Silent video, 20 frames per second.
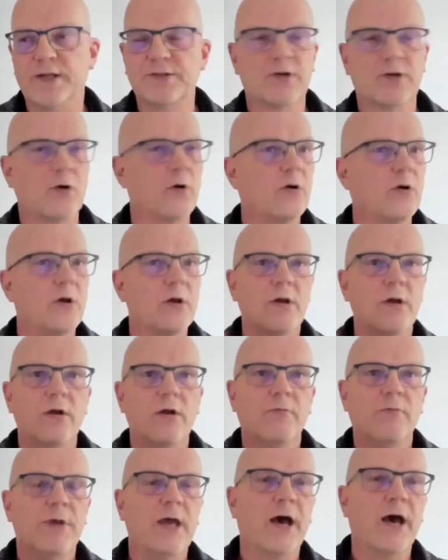So
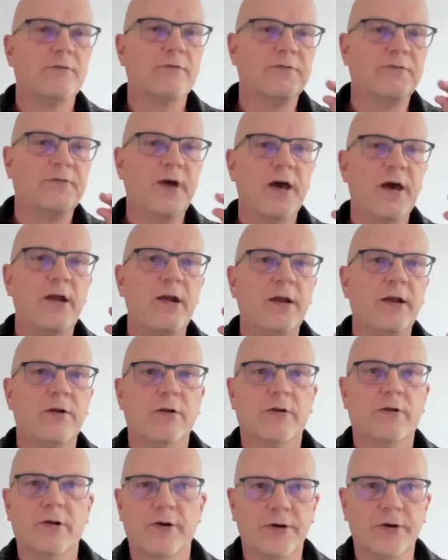we had very little
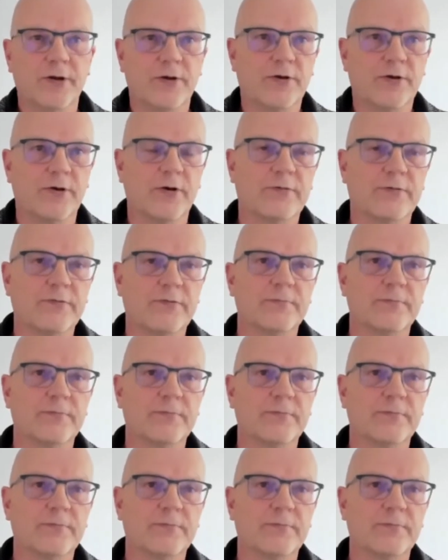learning curve.